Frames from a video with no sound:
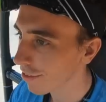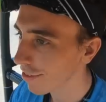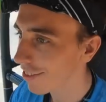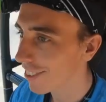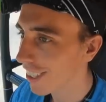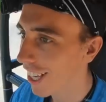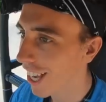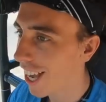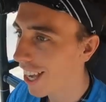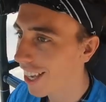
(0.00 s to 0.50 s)

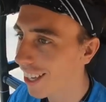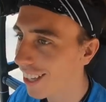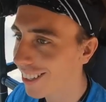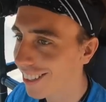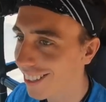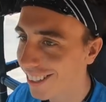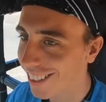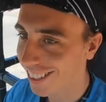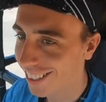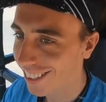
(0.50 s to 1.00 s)
funny because I'm
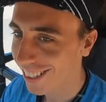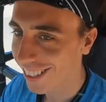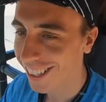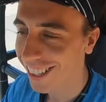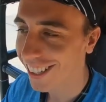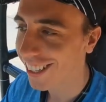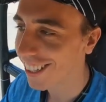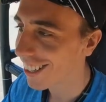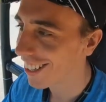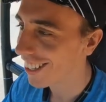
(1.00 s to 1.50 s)
driving a
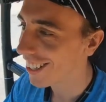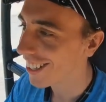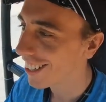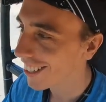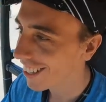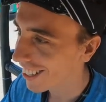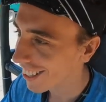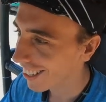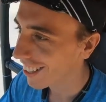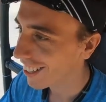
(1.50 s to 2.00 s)
tuk-tuk
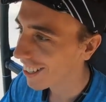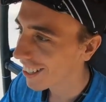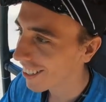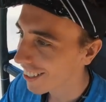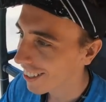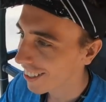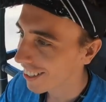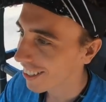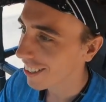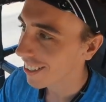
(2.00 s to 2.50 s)
around, so
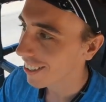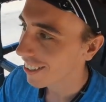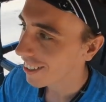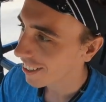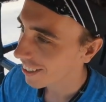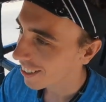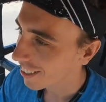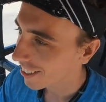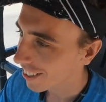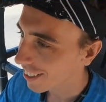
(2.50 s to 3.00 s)
people look at
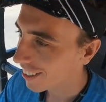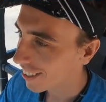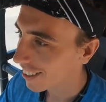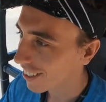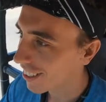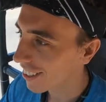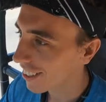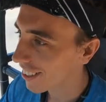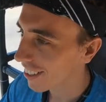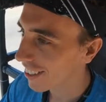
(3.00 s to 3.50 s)
me like
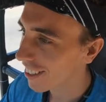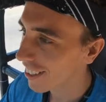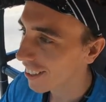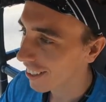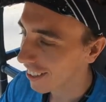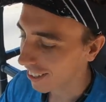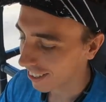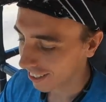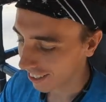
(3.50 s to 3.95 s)
I'm crazy,